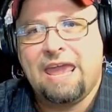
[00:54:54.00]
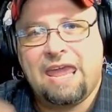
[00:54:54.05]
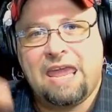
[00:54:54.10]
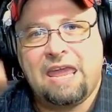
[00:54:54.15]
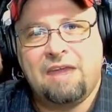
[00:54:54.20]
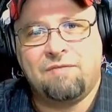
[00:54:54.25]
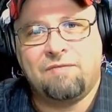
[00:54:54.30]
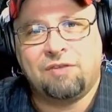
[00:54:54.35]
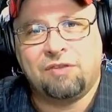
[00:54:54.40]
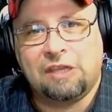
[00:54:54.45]

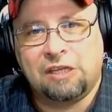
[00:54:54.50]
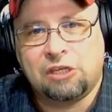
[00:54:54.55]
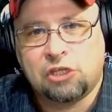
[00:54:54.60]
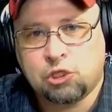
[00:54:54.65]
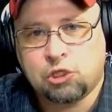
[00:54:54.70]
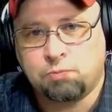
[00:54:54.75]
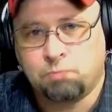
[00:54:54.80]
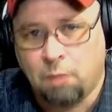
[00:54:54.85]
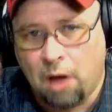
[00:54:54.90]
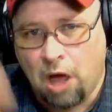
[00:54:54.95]
even the
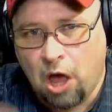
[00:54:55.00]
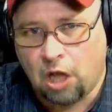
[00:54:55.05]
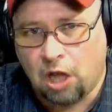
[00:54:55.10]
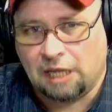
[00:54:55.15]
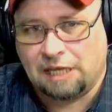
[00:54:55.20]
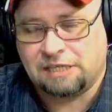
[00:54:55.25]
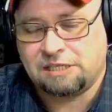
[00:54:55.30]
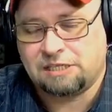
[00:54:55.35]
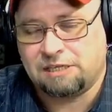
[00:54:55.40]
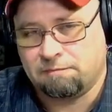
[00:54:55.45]

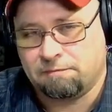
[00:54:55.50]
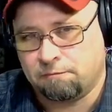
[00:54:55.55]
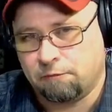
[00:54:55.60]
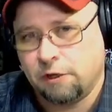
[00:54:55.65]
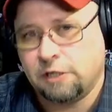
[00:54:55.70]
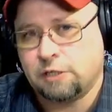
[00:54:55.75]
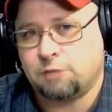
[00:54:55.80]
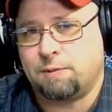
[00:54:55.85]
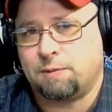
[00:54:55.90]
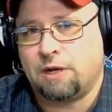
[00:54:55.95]
smallest
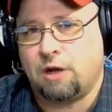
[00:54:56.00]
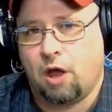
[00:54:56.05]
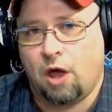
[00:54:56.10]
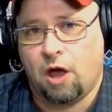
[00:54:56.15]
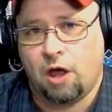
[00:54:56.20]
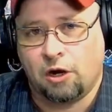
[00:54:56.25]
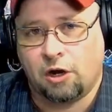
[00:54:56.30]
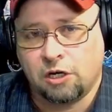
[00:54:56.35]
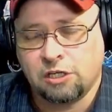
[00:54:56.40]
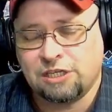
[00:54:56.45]
infringement
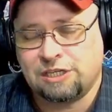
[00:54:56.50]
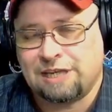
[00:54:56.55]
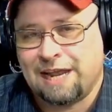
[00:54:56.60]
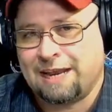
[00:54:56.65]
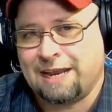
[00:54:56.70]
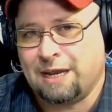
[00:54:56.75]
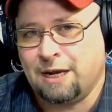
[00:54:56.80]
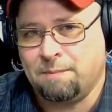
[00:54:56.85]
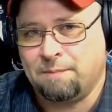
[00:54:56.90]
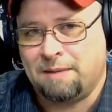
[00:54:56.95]
on our
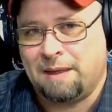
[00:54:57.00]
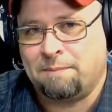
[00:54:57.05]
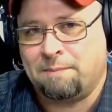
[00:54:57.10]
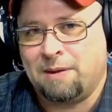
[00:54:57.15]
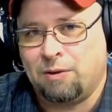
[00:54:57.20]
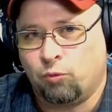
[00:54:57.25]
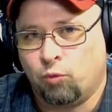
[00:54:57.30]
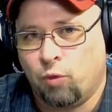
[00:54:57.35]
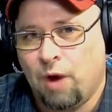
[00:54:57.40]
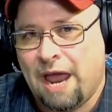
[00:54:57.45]
Second
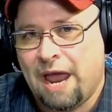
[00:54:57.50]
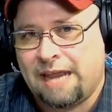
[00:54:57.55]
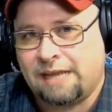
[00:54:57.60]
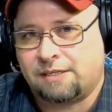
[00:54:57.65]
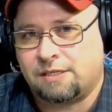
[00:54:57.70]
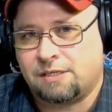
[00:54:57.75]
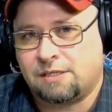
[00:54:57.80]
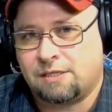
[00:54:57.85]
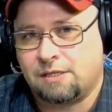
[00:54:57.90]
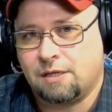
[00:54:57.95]
Amendment
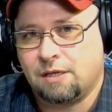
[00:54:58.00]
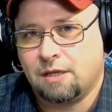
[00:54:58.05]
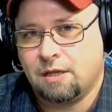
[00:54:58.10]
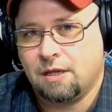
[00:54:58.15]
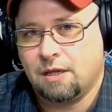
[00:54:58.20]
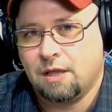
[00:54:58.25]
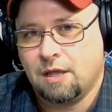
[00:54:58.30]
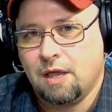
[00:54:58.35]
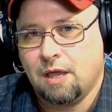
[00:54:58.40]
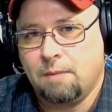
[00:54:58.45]
rights.
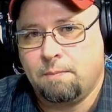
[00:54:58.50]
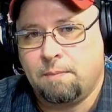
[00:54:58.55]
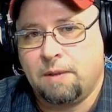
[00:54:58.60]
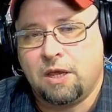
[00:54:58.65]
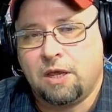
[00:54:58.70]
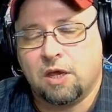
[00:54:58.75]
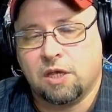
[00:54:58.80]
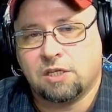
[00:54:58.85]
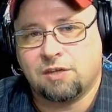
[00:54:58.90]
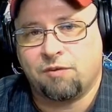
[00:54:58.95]

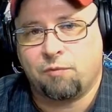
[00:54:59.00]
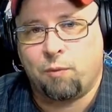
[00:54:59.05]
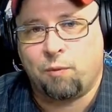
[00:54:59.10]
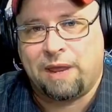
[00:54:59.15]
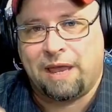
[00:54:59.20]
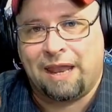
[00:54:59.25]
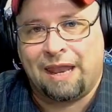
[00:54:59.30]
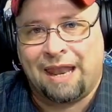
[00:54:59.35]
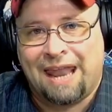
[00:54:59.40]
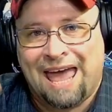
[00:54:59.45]
Because if
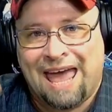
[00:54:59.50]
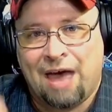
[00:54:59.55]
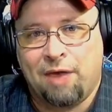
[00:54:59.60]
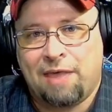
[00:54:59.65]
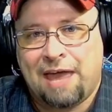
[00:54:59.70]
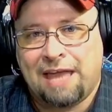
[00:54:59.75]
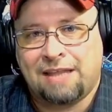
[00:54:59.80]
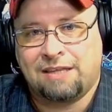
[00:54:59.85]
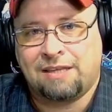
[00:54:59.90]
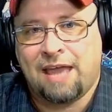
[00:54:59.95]
we allow
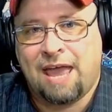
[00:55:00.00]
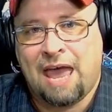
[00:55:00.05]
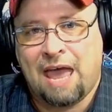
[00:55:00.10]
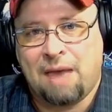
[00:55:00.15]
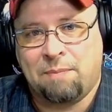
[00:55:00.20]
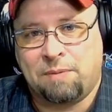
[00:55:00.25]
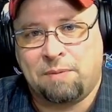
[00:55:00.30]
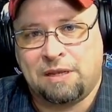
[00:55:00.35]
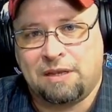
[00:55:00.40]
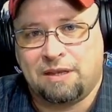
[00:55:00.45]
that to
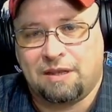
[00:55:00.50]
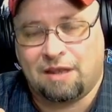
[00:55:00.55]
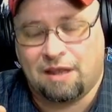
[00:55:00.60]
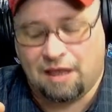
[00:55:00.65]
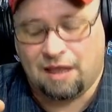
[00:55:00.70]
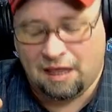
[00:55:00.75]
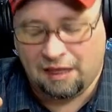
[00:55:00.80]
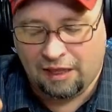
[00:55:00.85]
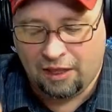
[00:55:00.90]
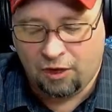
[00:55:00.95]
happen
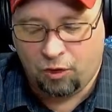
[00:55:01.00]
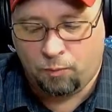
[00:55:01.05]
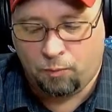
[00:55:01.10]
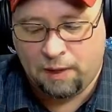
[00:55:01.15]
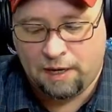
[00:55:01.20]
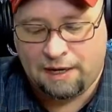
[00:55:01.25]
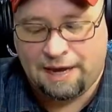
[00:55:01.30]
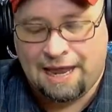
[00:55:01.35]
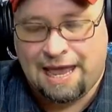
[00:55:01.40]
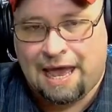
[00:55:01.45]
a little
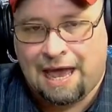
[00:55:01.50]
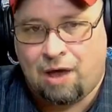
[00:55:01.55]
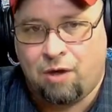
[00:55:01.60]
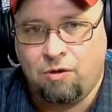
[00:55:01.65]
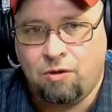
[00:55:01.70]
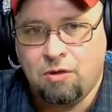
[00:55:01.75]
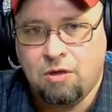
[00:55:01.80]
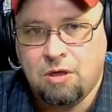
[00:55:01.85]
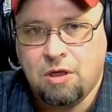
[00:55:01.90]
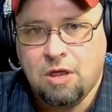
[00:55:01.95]
bit
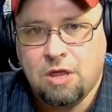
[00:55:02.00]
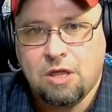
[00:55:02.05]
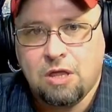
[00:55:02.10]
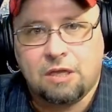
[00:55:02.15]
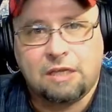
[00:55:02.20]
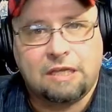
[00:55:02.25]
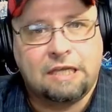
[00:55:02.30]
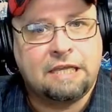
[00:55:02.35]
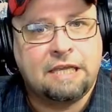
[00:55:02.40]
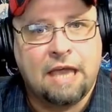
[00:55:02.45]
now,
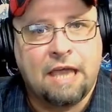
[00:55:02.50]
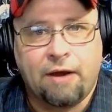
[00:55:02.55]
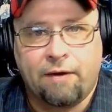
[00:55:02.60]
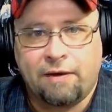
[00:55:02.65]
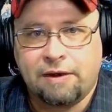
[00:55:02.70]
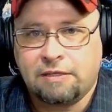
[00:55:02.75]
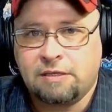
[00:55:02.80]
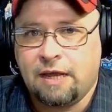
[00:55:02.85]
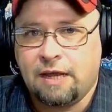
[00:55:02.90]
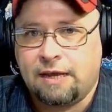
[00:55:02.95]

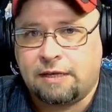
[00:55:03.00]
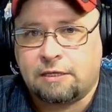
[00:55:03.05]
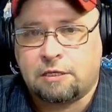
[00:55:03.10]
guaranteed